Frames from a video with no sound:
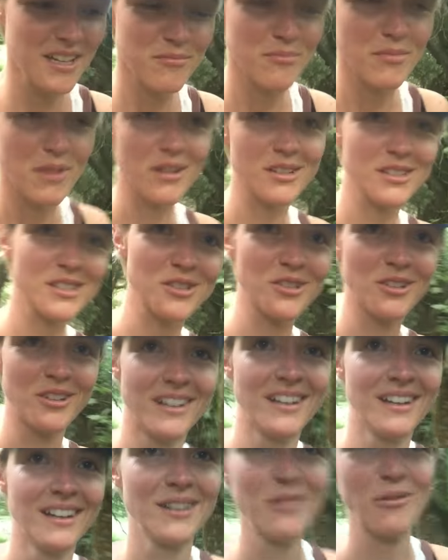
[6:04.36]
Mark's
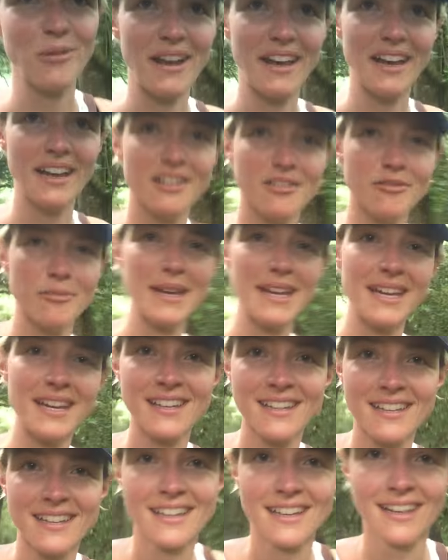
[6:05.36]
gone way ahead of me.
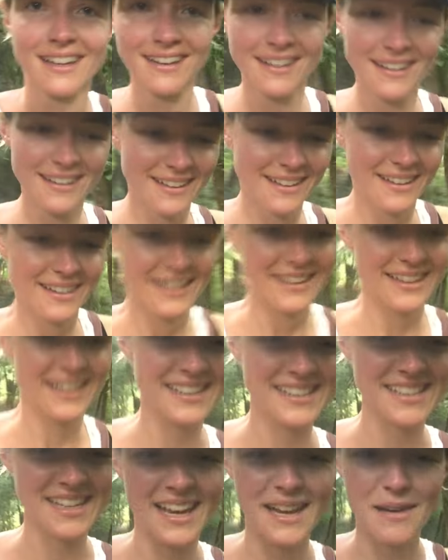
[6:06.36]
He
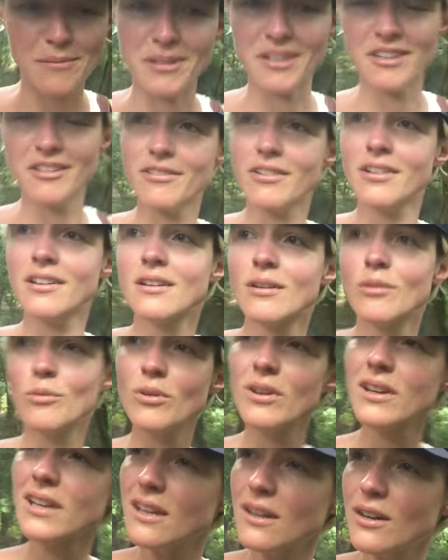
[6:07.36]
has a habit of
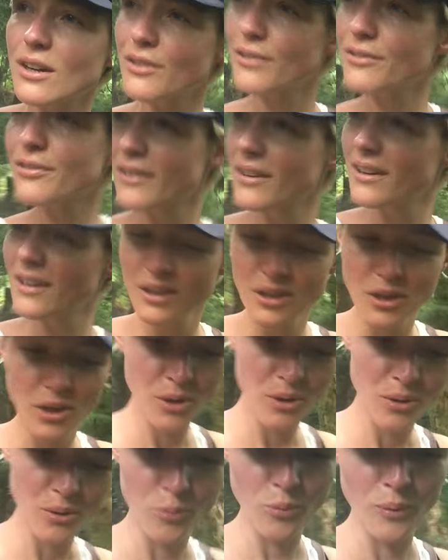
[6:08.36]
walking off
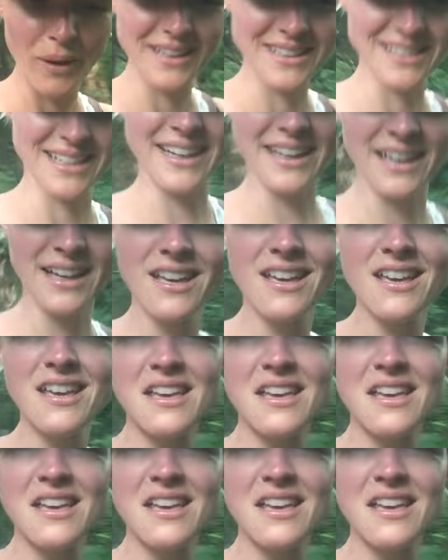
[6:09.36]
and waiting,